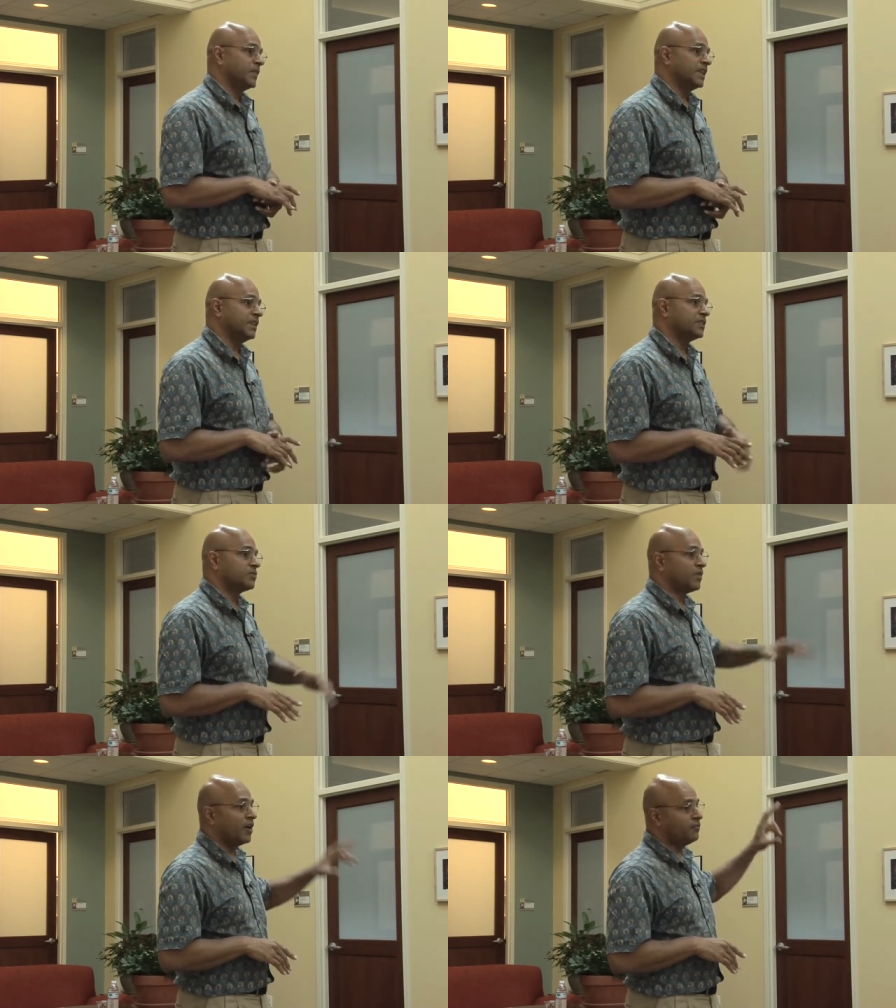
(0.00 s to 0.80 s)

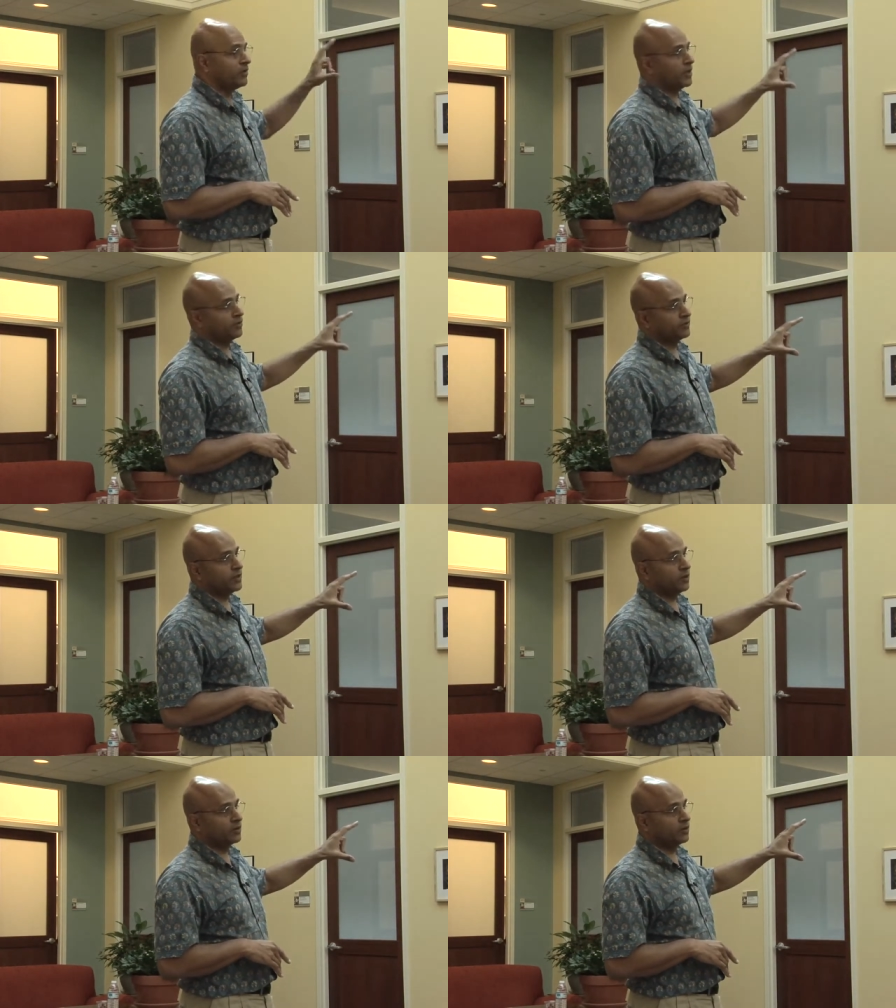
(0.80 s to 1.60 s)
is roughly of
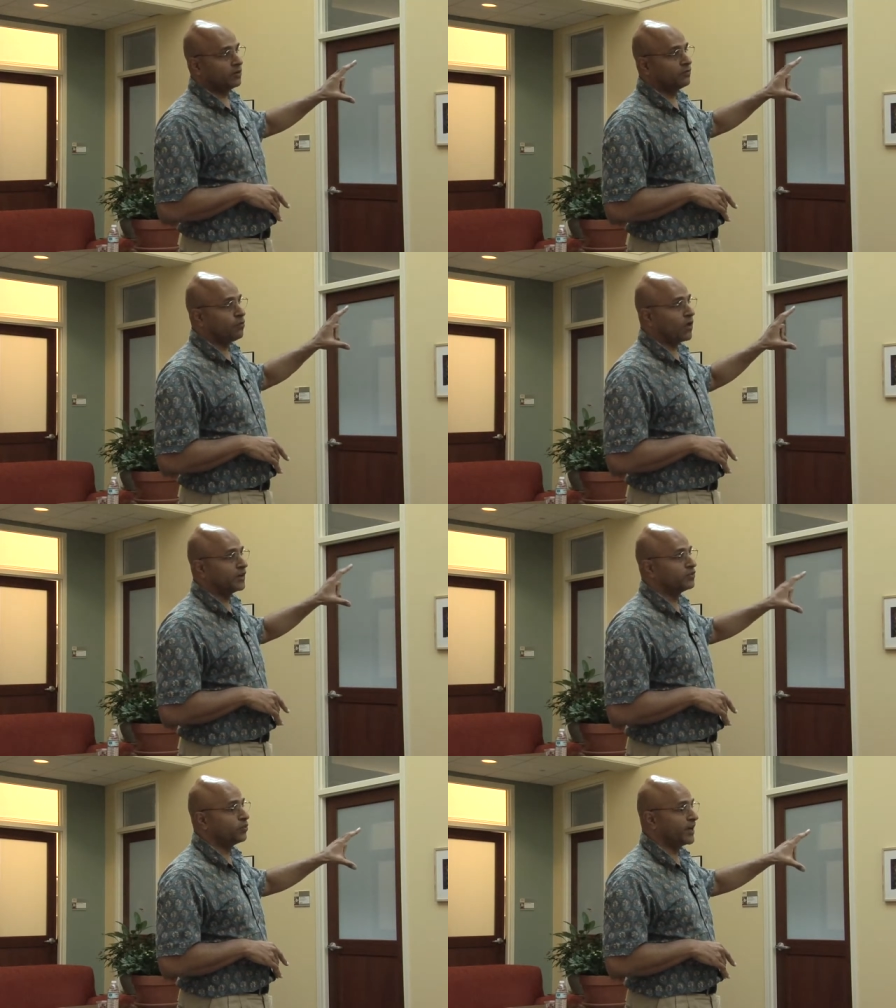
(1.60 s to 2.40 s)
the order of
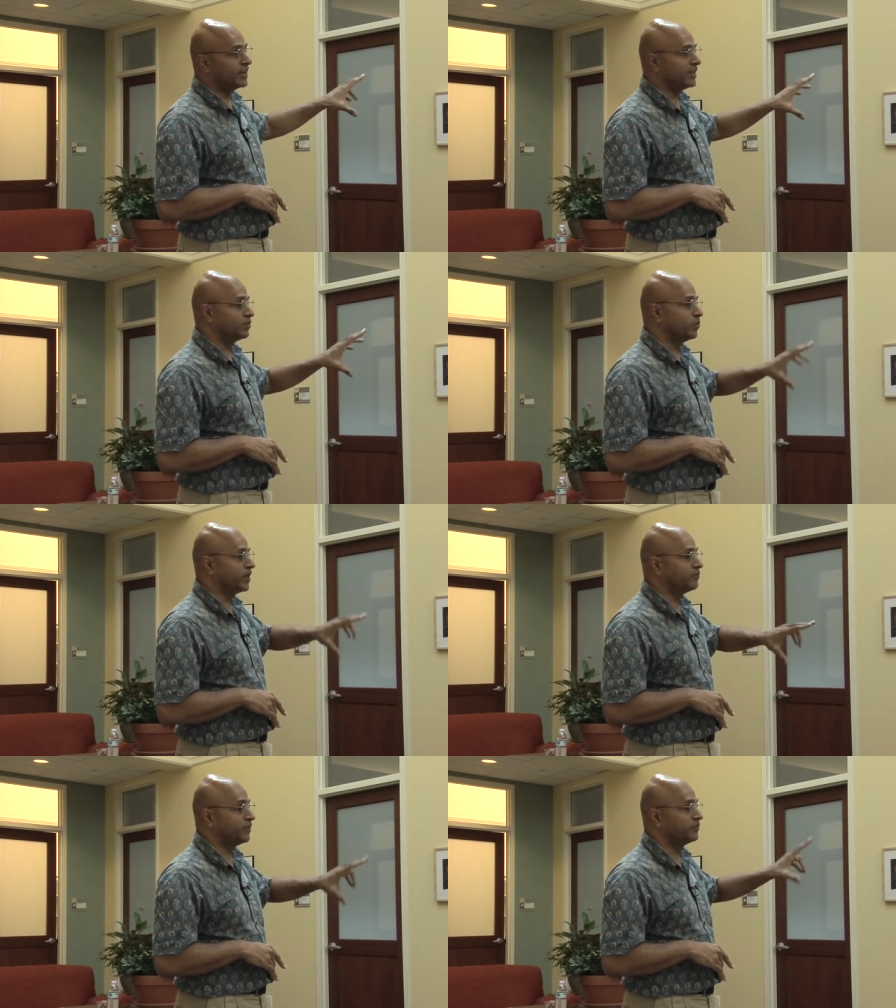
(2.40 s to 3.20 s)
120 to
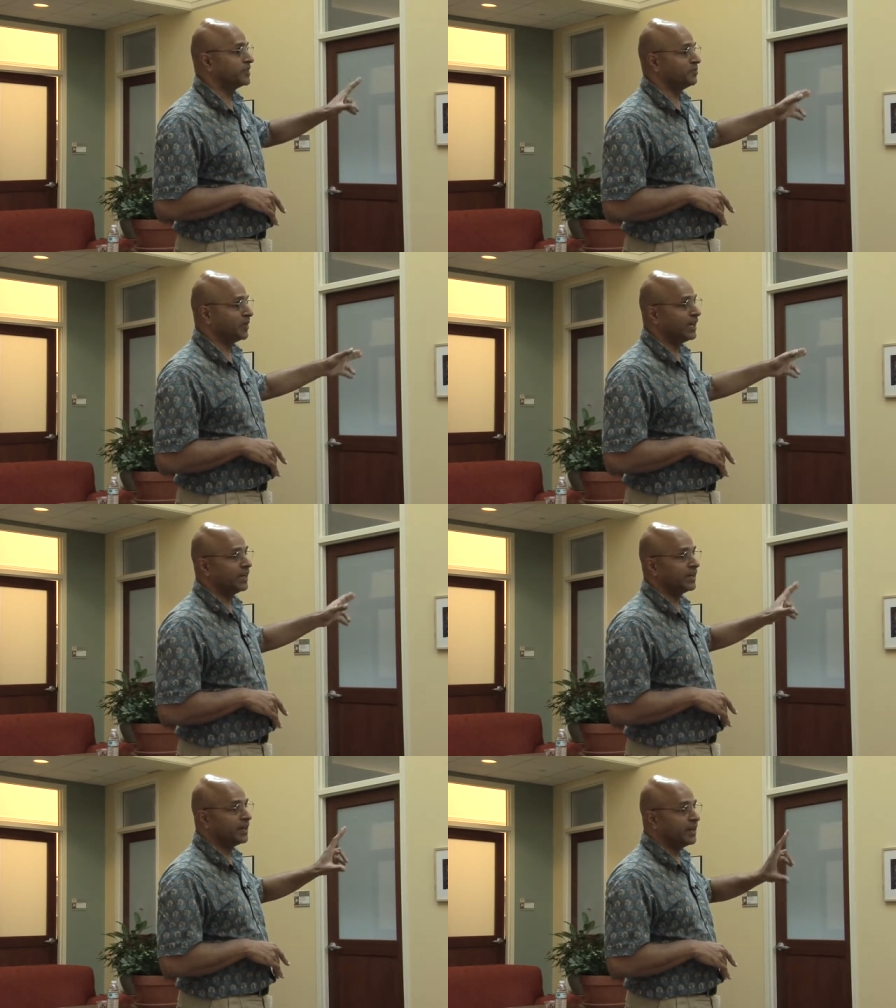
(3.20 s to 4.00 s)
150
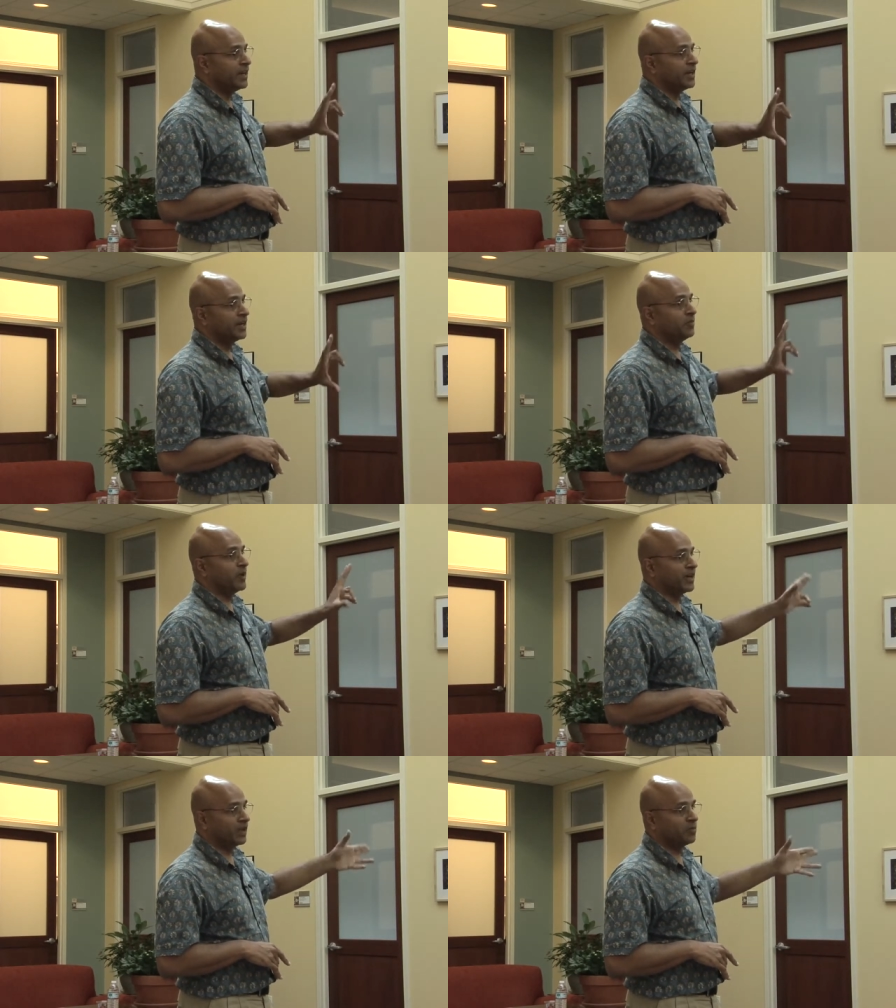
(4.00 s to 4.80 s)
million,
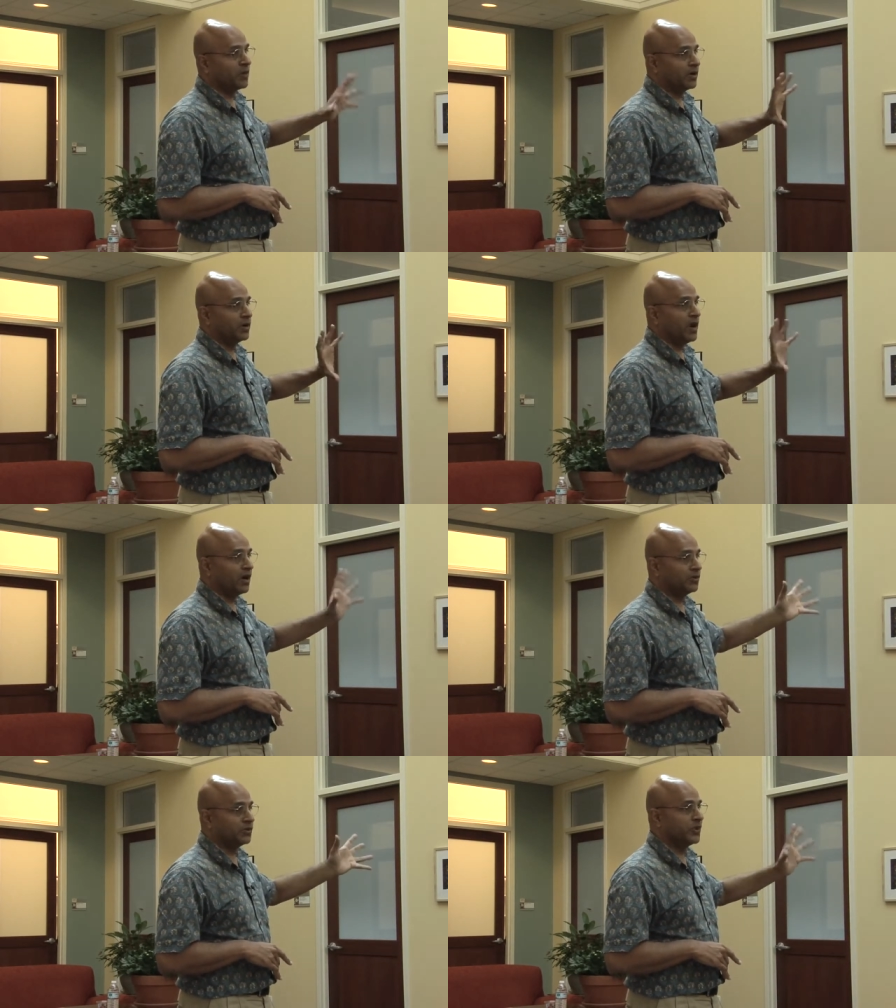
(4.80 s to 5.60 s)
depending upon
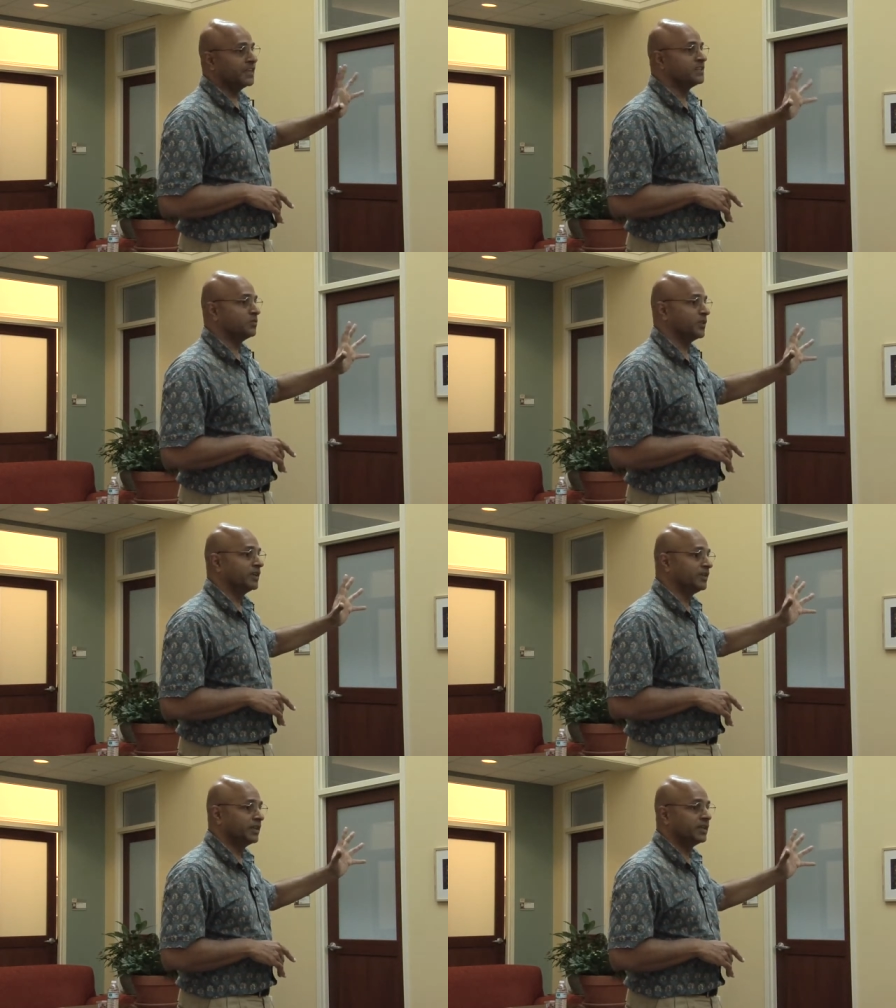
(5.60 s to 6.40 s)
how you
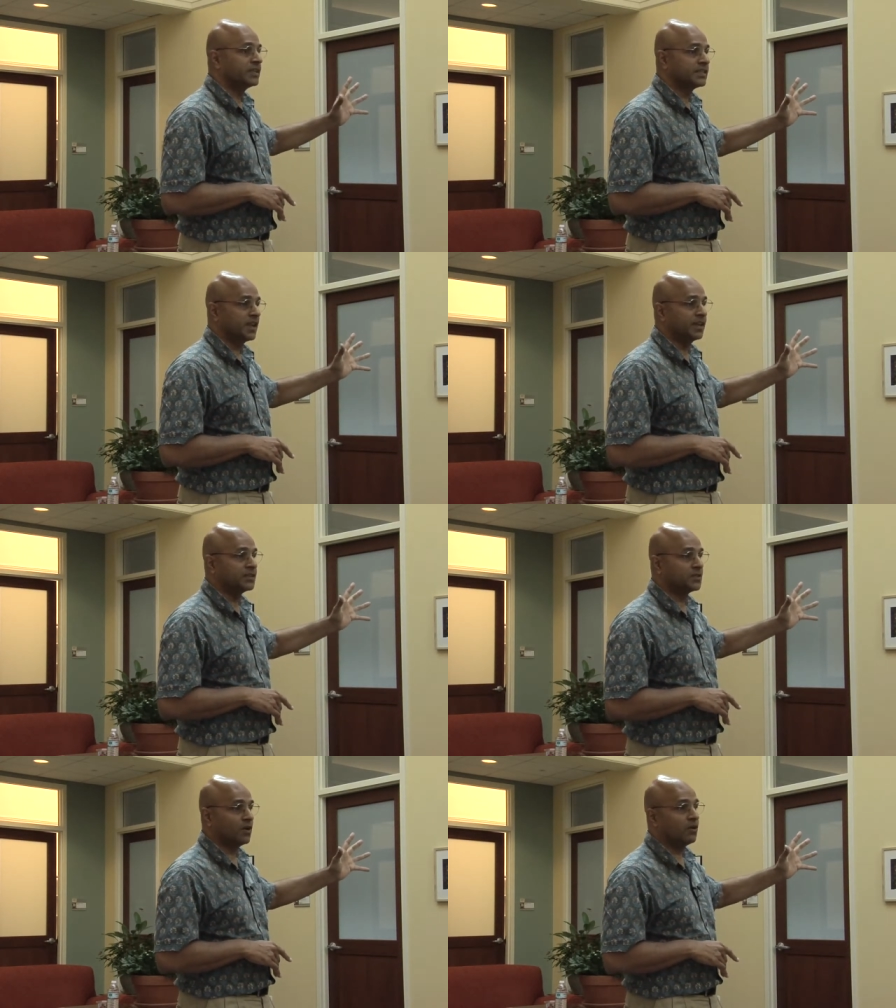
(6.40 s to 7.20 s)
estimate the
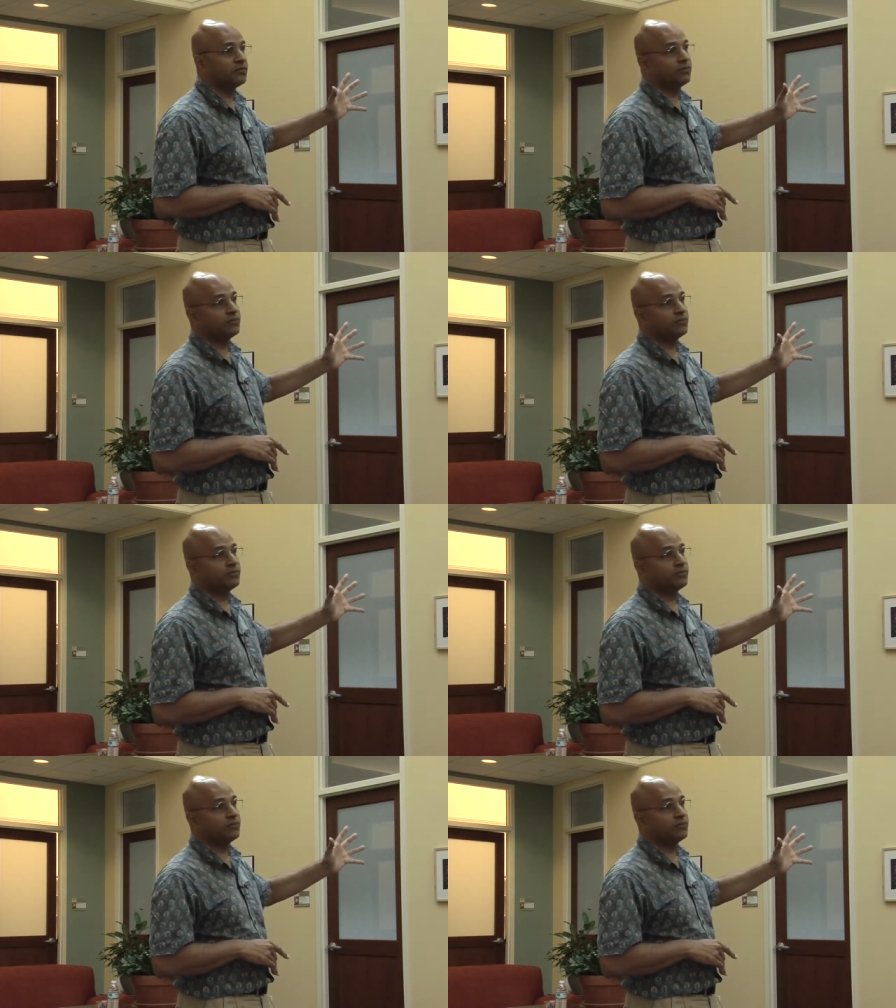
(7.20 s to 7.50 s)
size of